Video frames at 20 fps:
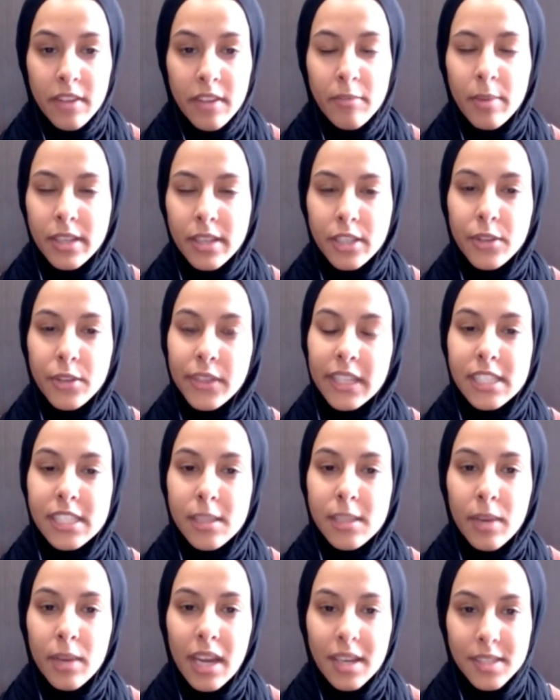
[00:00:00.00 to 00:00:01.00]
but you think
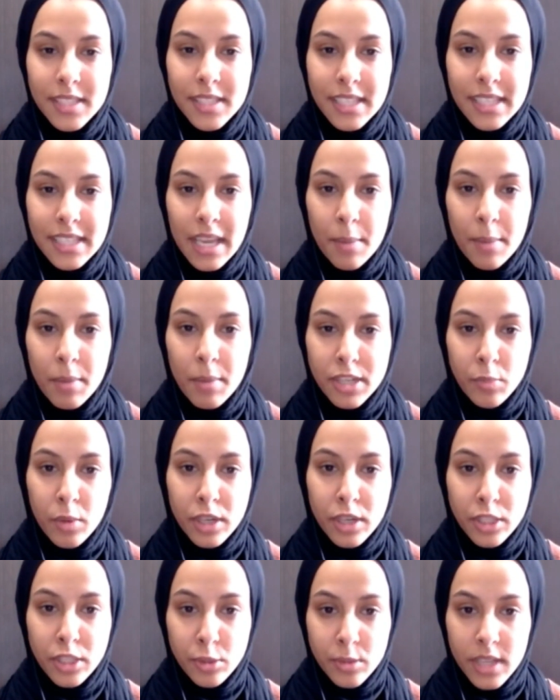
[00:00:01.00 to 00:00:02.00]
someone else can get much more
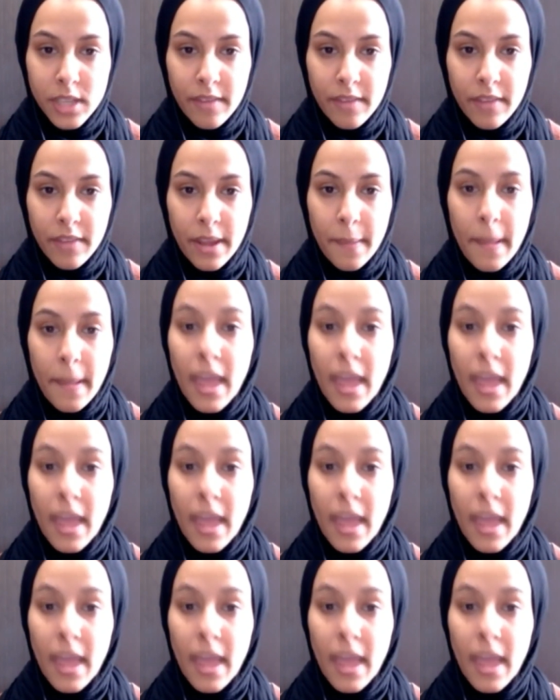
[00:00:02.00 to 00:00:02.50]
use out of it.